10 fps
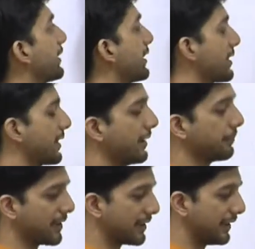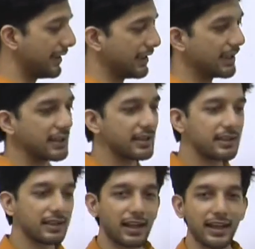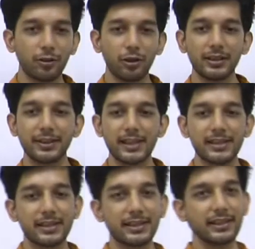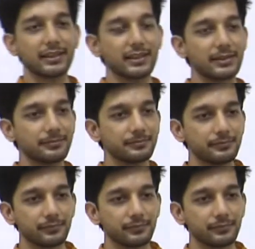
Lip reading: this thing presently is, I call it as a state.